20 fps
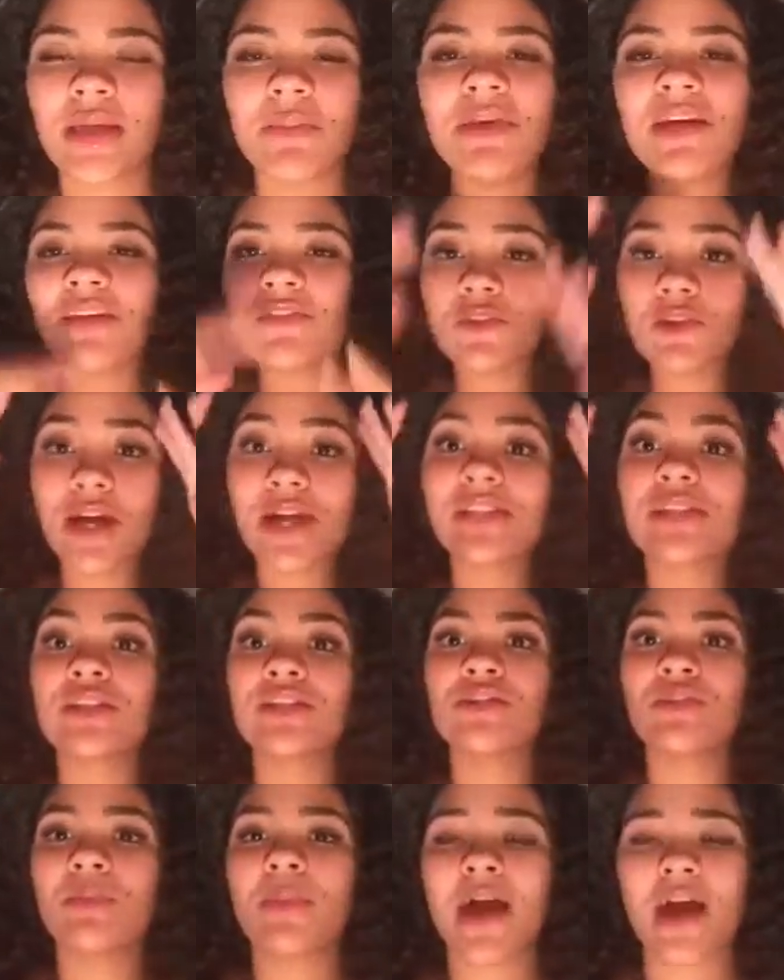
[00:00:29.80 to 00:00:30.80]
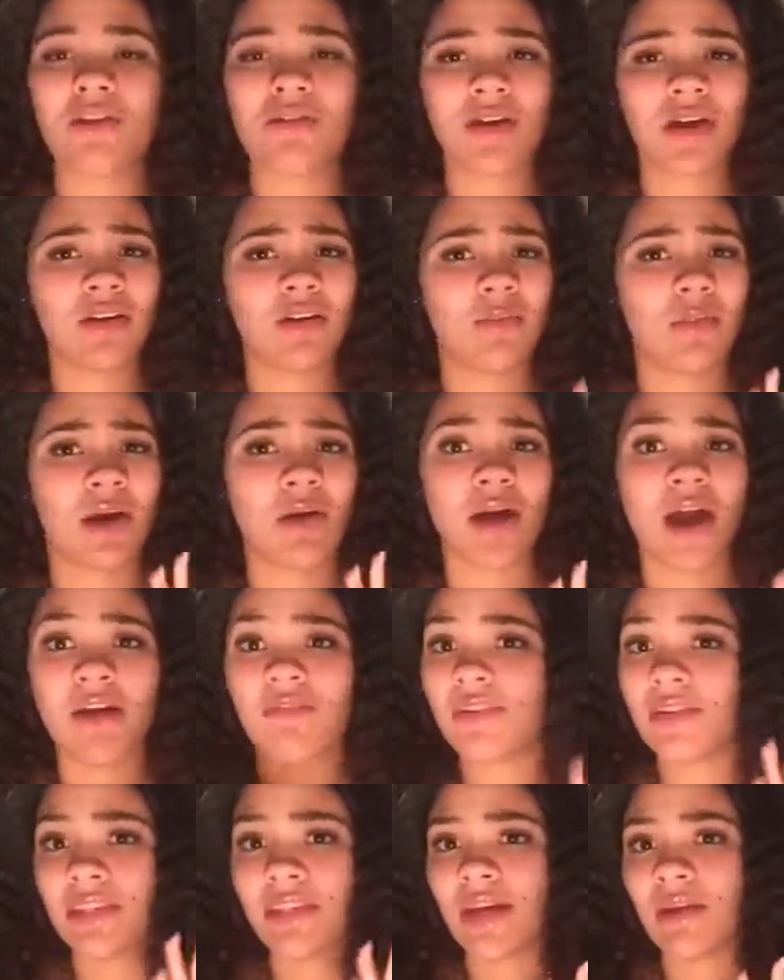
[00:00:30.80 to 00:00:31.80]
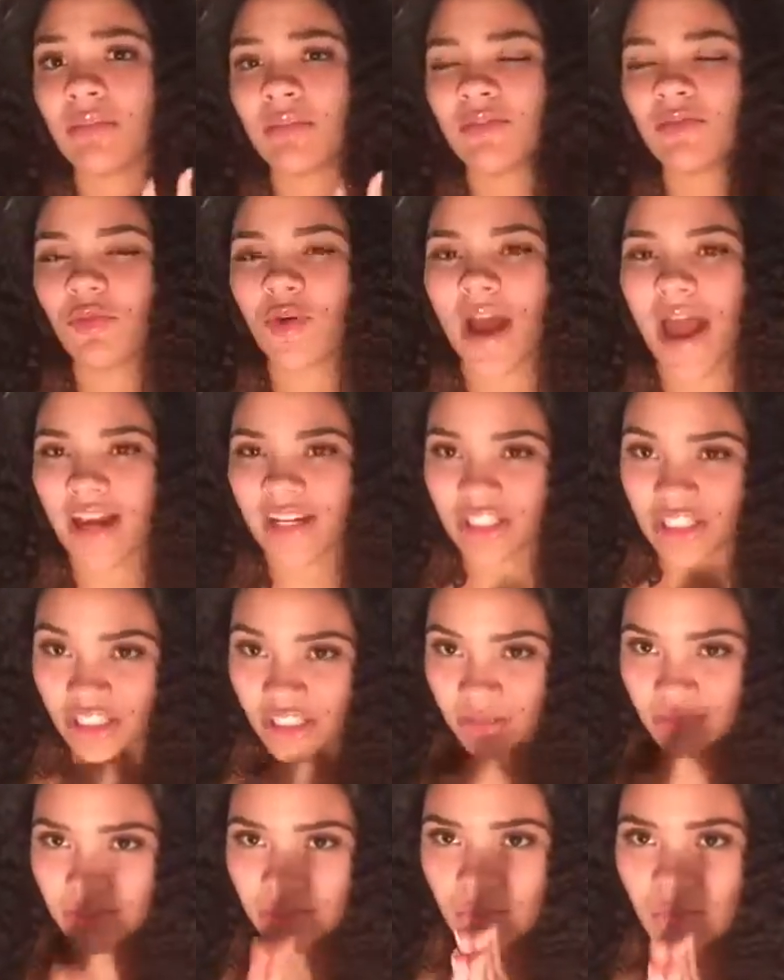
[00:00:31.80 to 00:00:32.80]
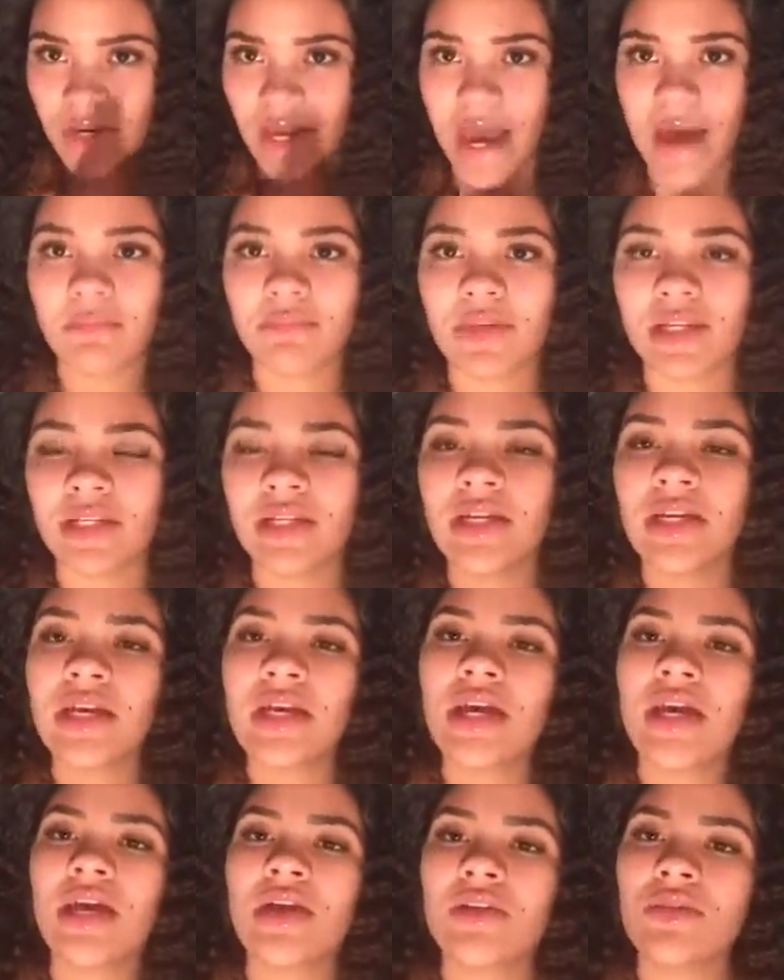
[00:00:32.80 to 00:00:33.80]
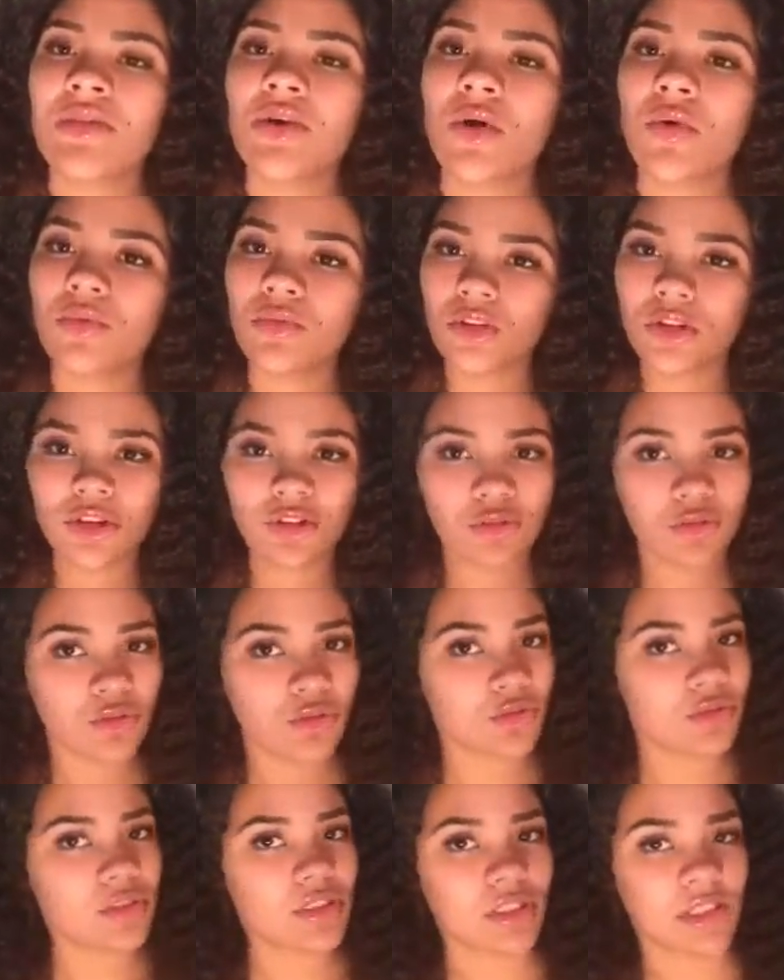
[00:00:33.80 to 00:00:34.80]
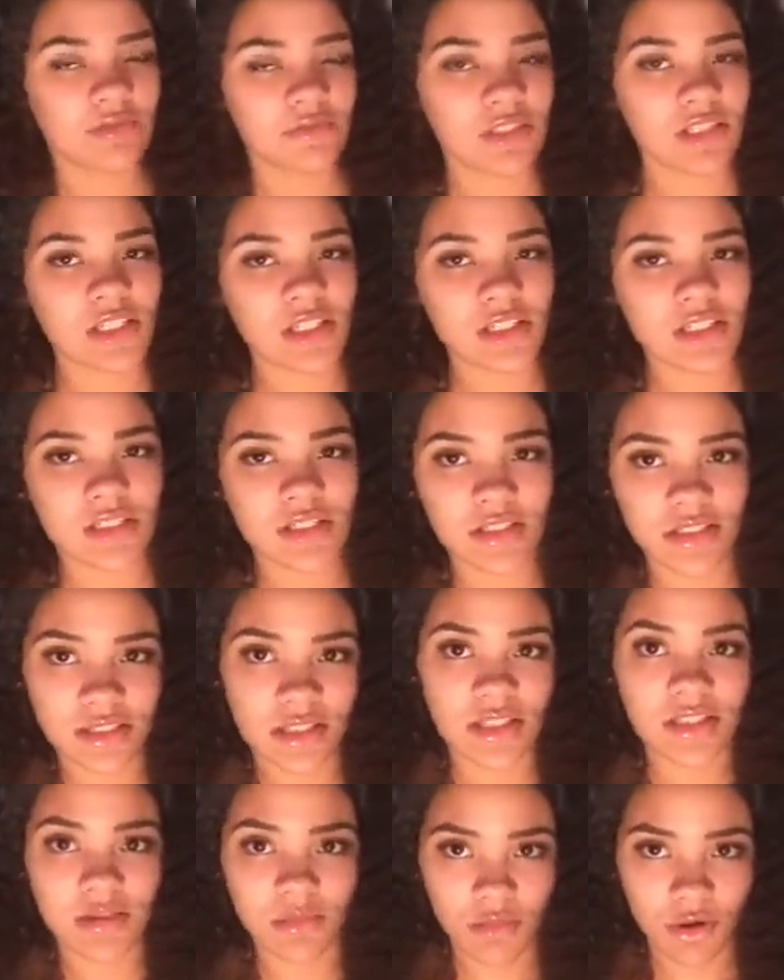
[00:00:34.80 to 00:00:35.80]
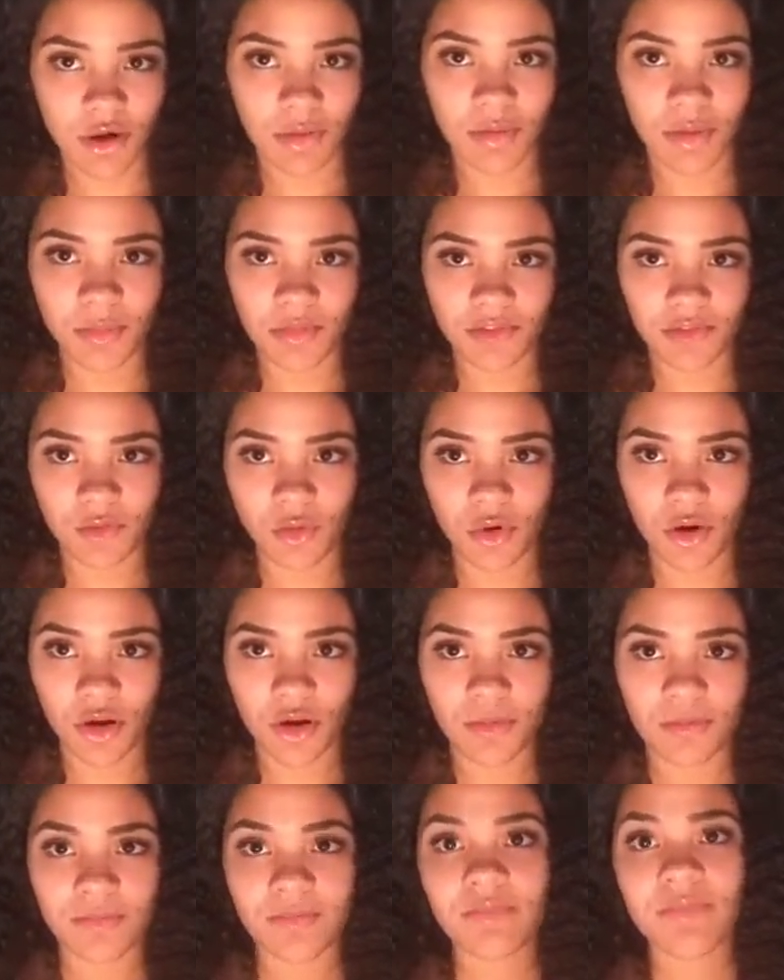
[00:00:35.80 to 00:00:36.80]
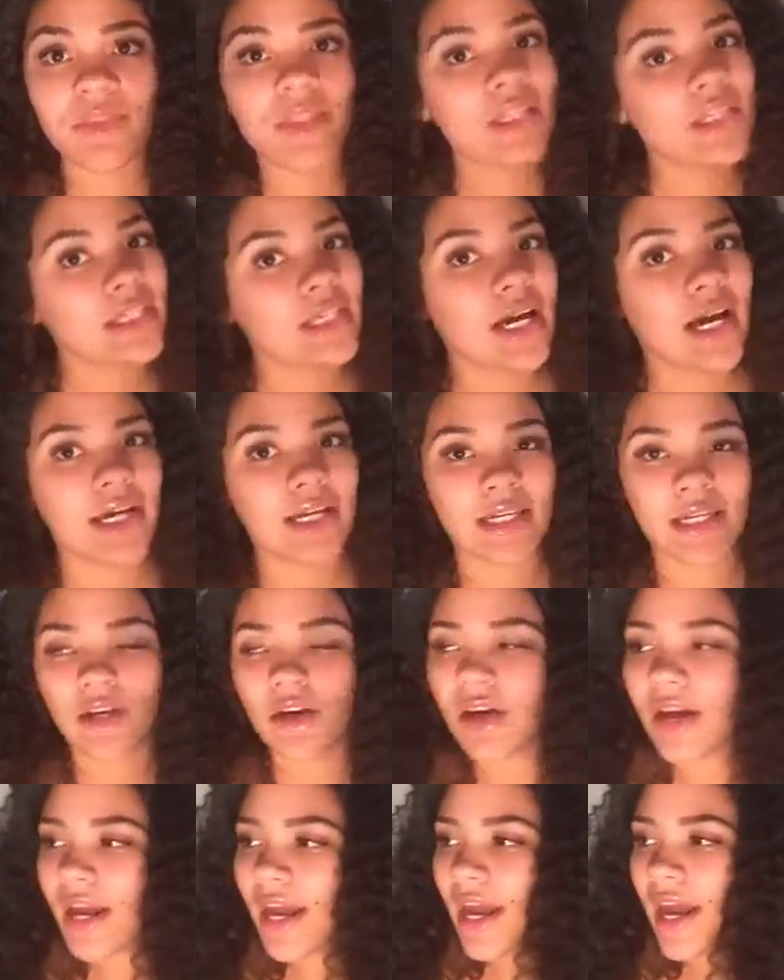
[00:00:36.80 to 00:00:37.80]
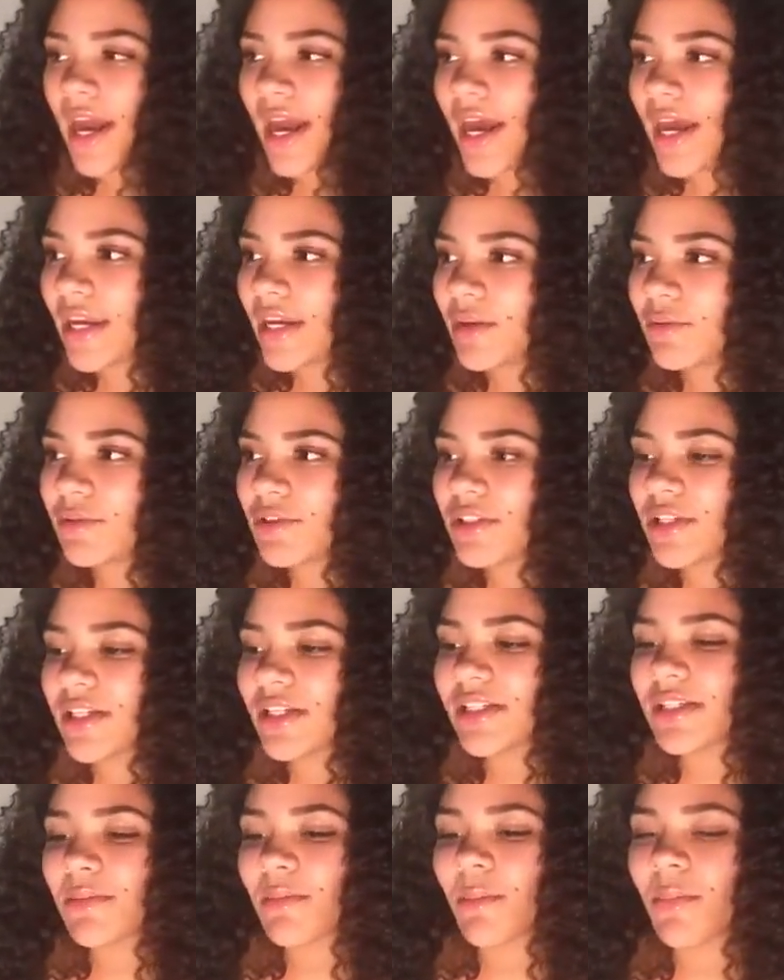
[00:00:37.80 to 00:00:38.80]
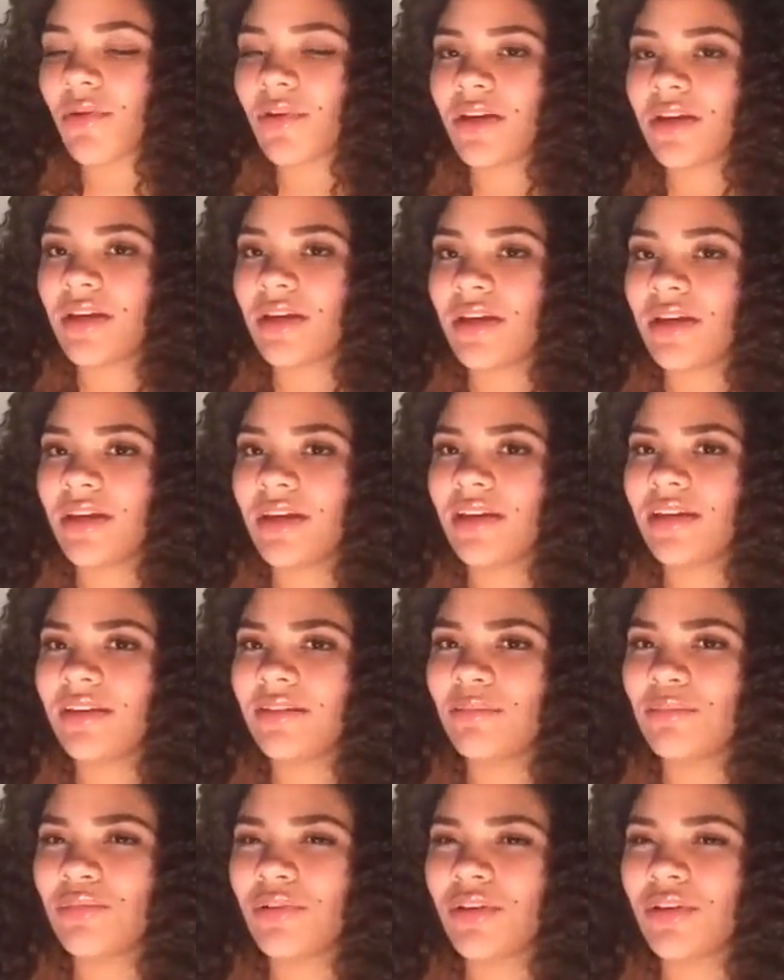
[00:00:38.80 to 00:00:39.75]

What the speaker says: Let me give you guys a little background about everything before I actually jump into what happened. The owner who used to live into this apartment before, he died here, and it was just pretty